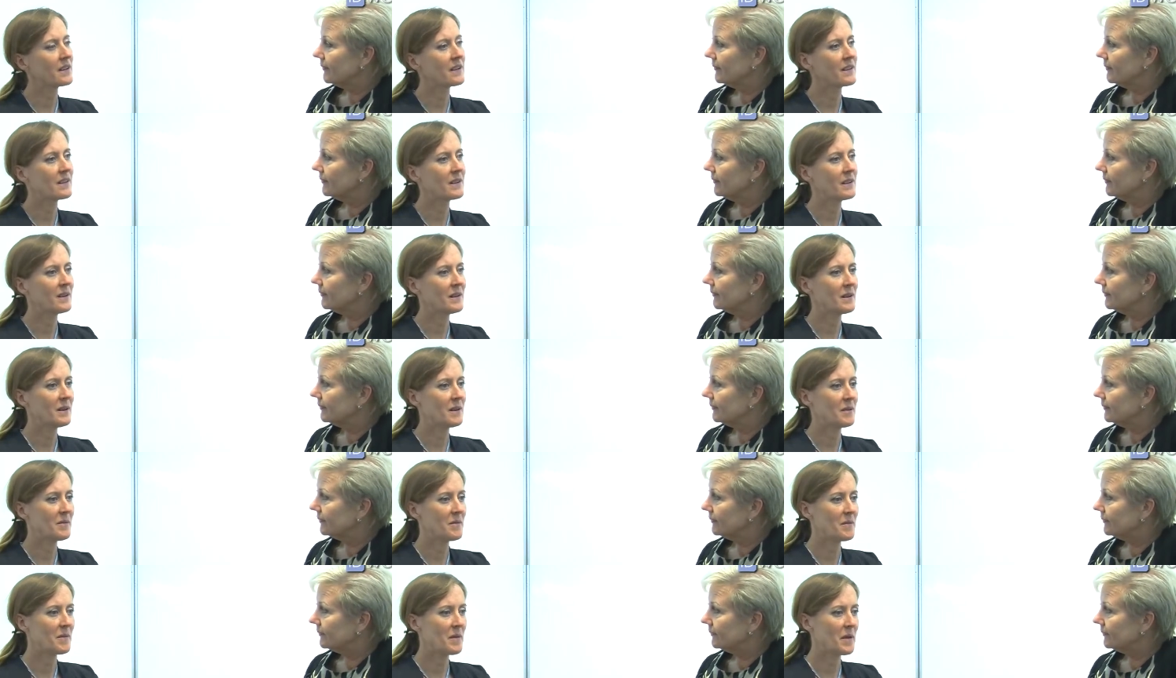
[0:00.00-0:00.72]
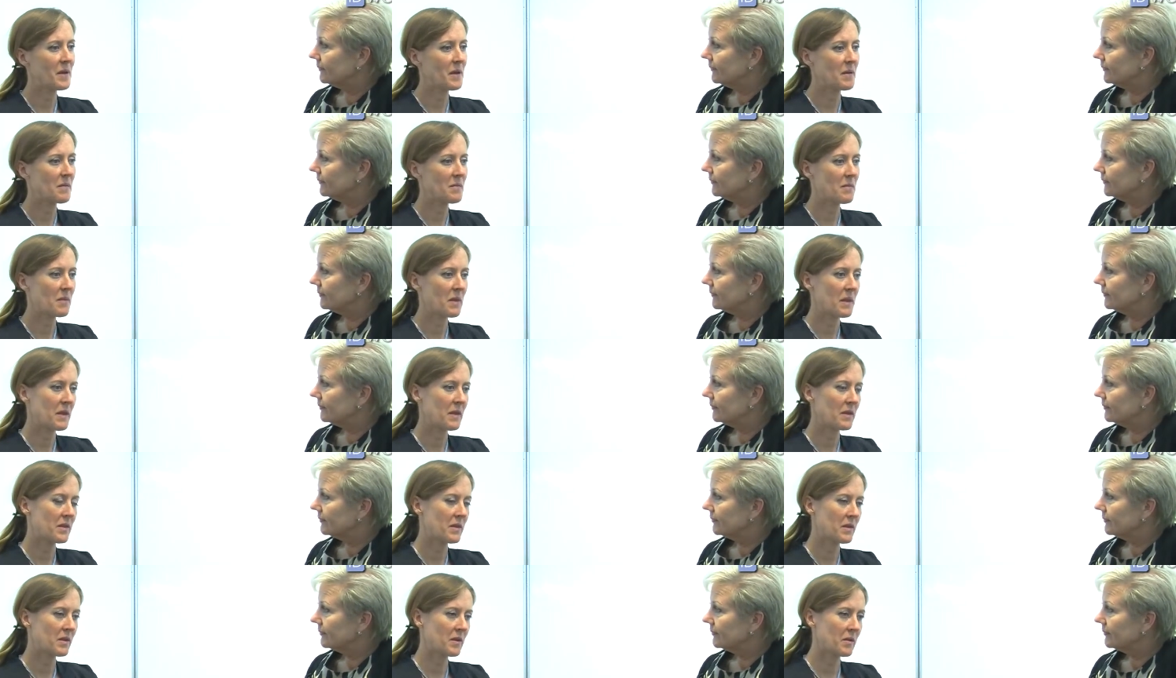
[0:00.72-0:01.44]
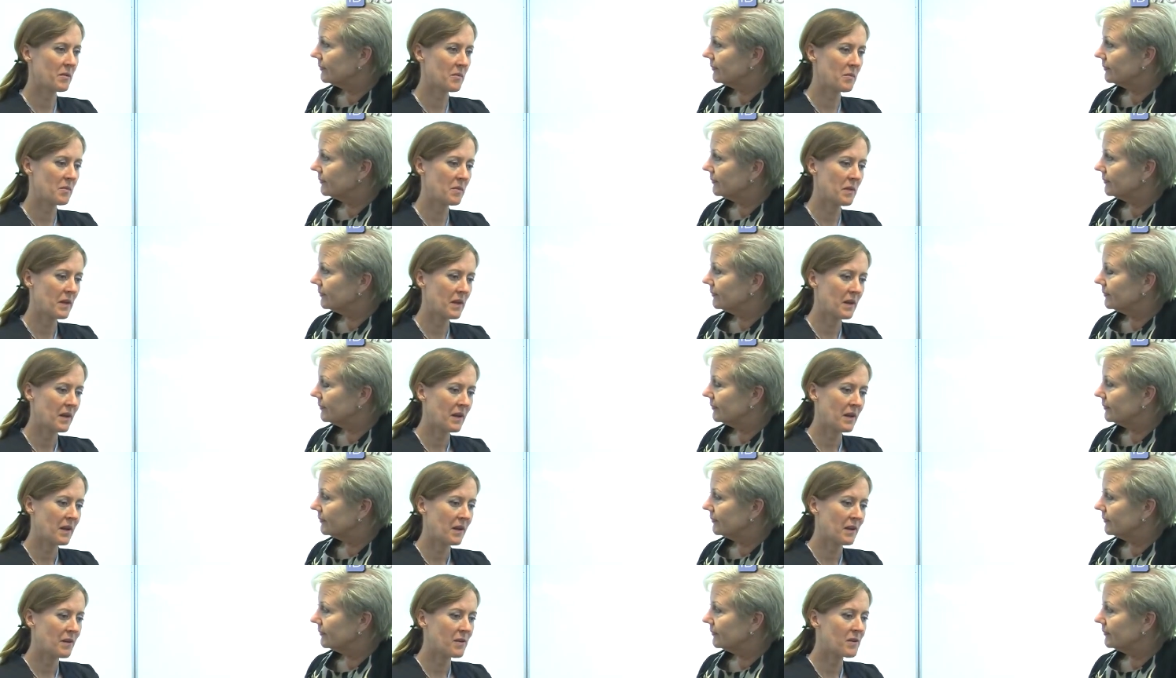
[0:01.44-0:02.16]
Speaker 1: Uh, the
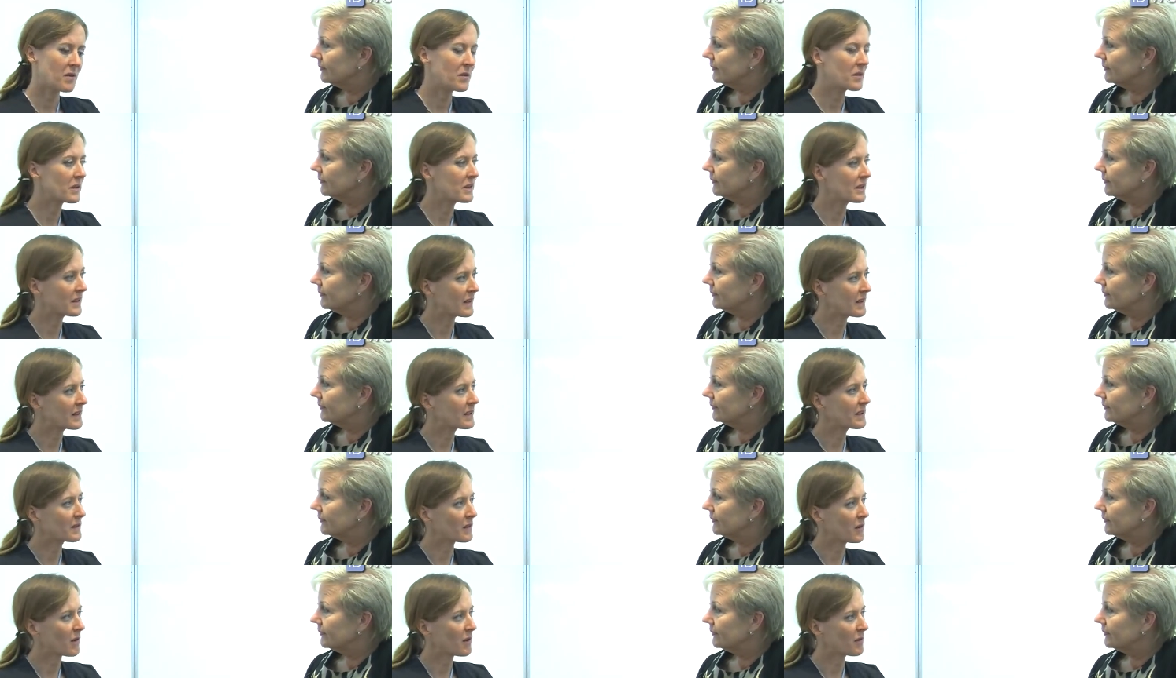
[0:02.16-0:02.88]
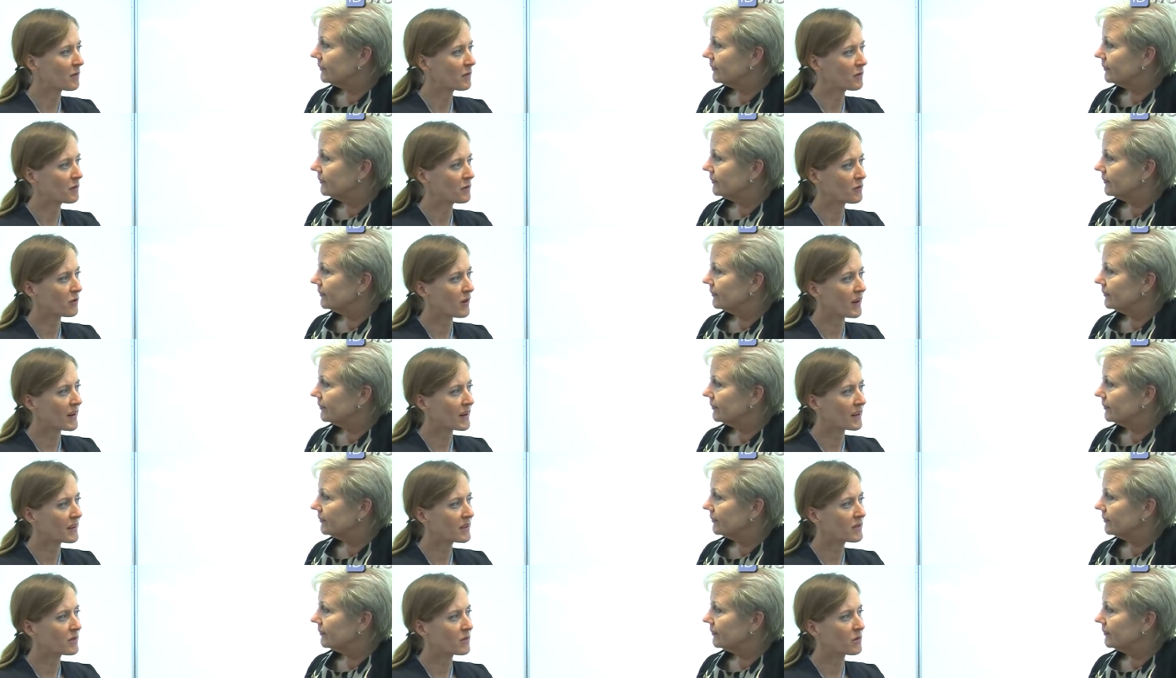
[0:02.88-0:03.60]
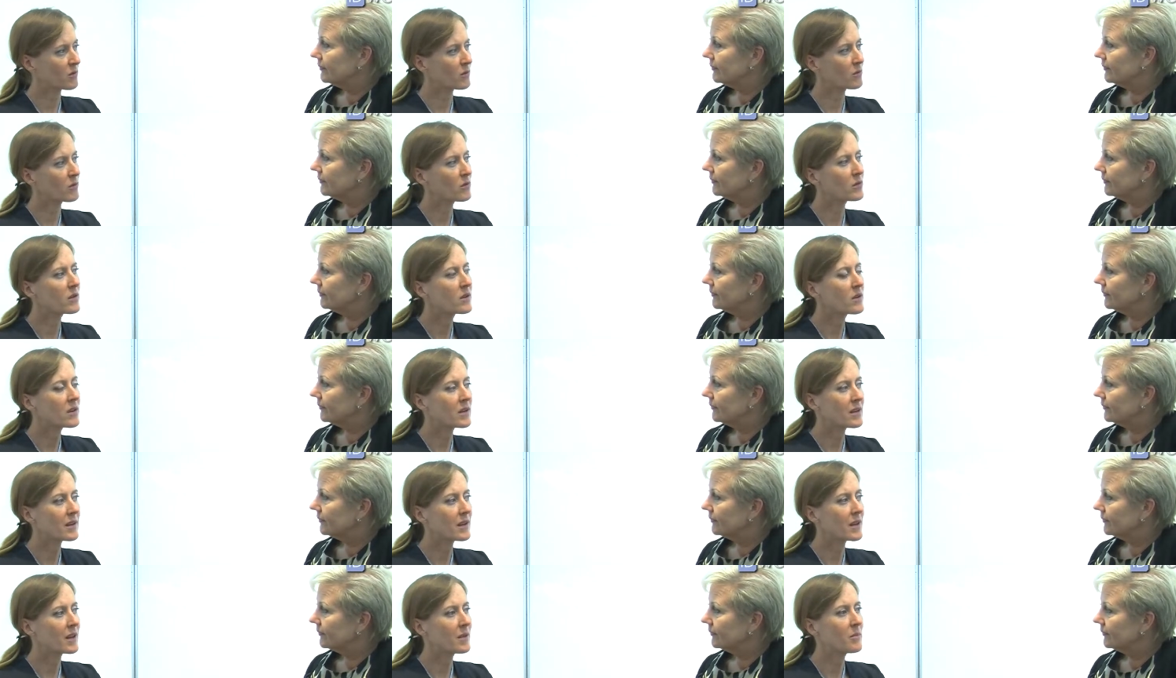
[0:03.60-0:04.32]
sense of trying
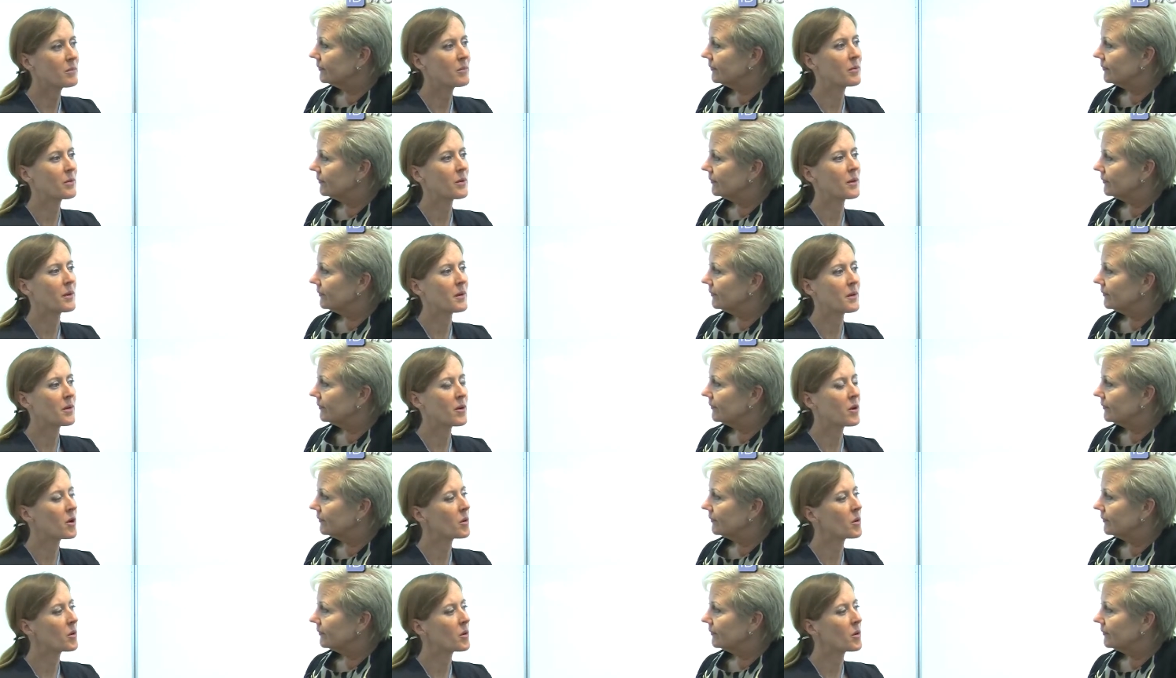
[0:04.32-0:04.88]
to keep uh,